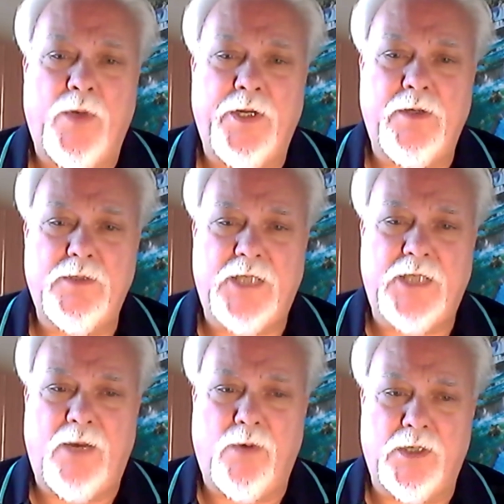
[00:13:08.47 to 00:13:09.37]
when you use
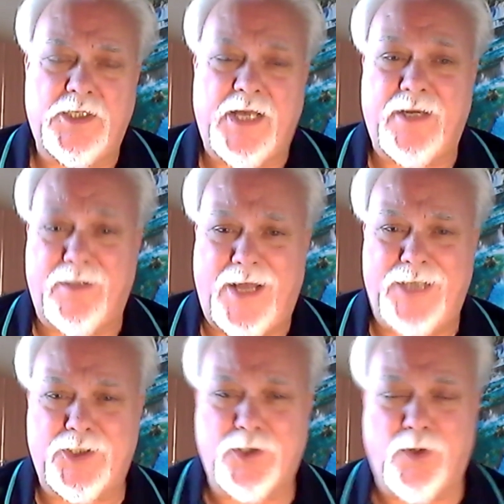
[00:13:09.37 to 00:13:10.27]
that word
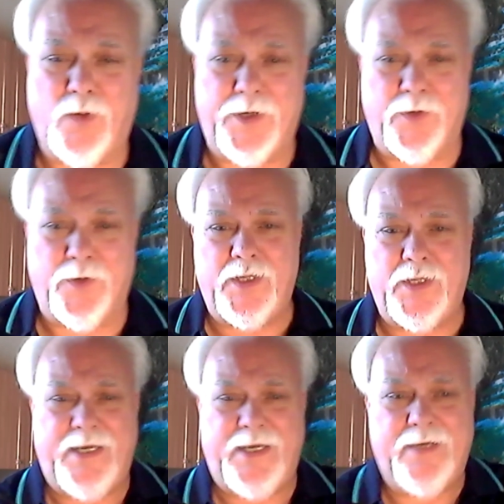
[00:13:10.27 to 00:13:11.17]
psychological, what you're
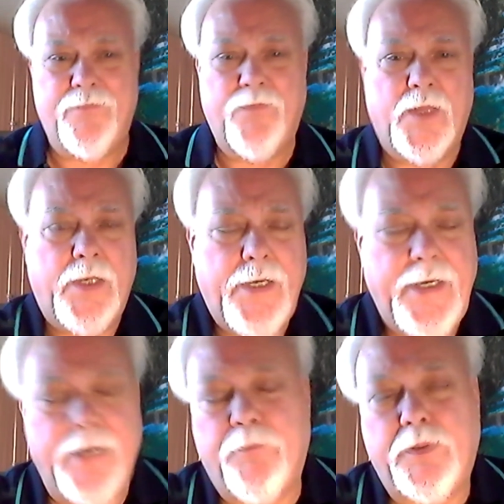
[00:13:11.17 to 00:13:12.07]
really
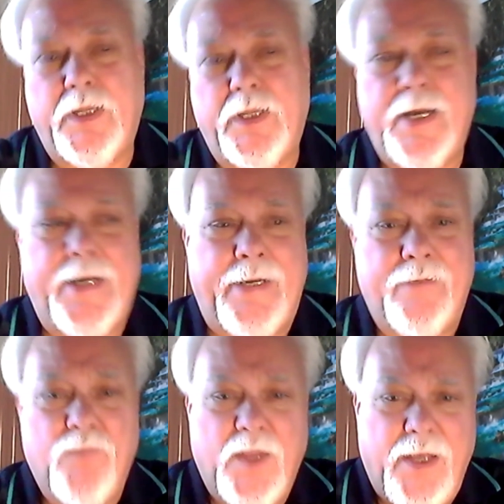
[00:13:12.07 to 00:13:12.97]
implying
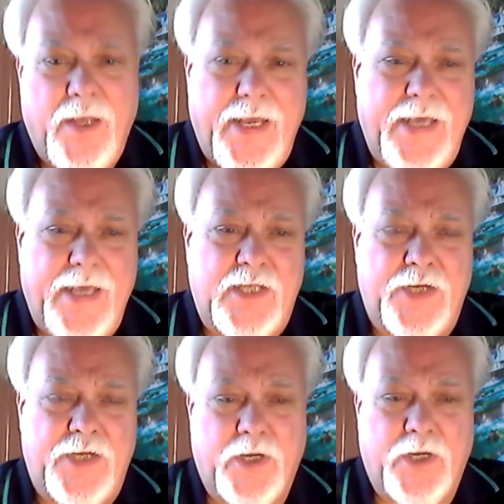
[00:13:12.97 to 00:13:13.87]
is
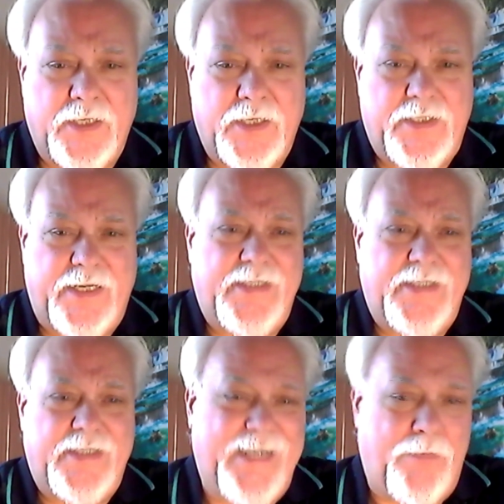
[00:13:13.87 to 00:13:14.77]
that you're going to dig
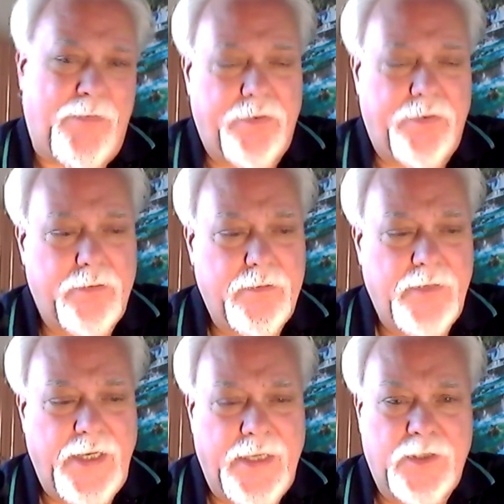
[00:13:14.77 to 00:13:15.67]
deep
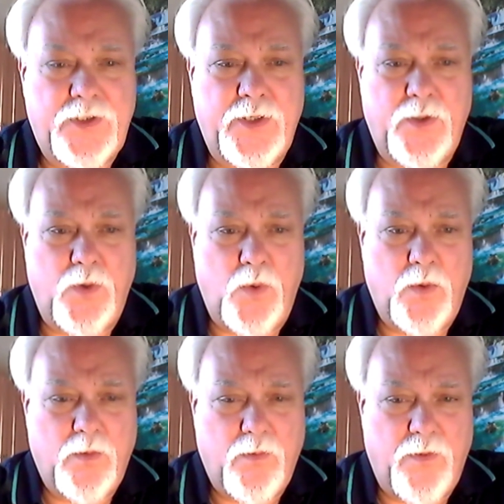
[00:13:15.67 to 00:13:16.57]
into
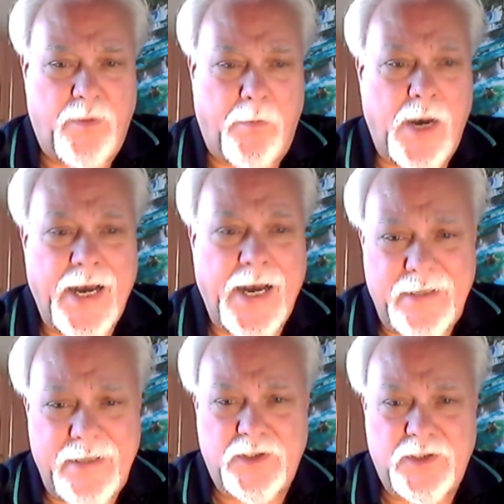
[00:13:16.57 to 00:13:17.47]
the
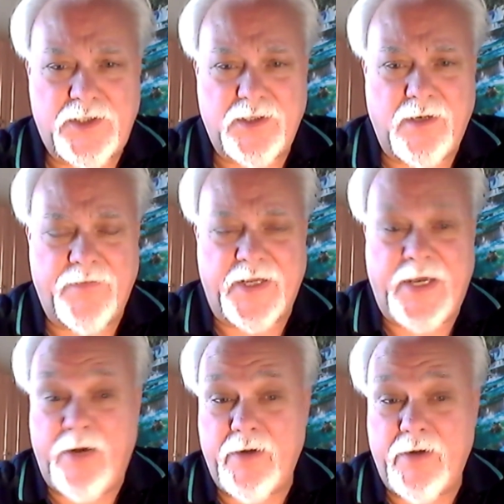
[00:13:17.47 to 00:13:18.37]
minds of the
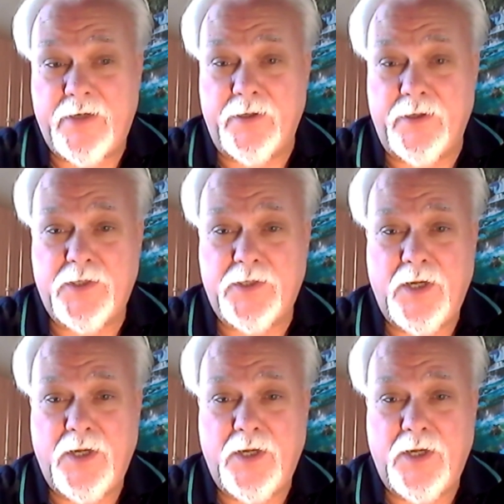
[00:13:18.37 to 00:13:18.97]
characters,